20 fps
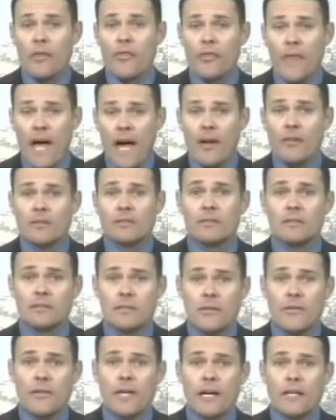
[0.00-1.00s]
Thousands
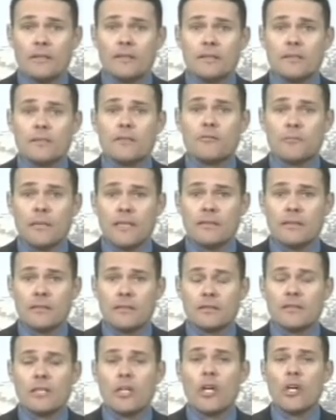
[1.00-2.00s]
and thousands of
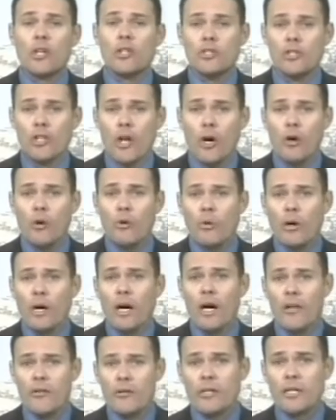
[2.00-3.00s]
missiles. No
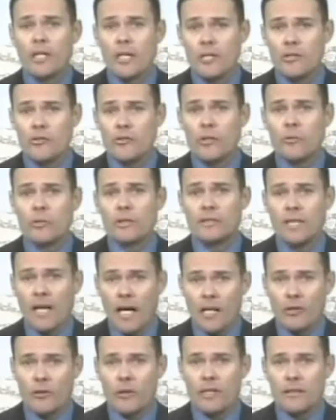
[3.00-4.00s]
other country would
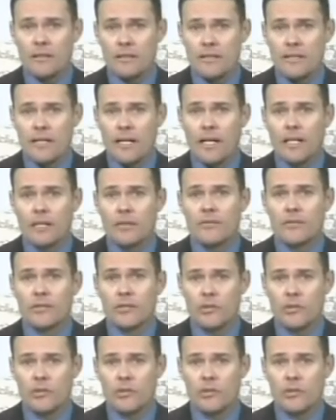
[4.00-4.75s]
tolerate this kind of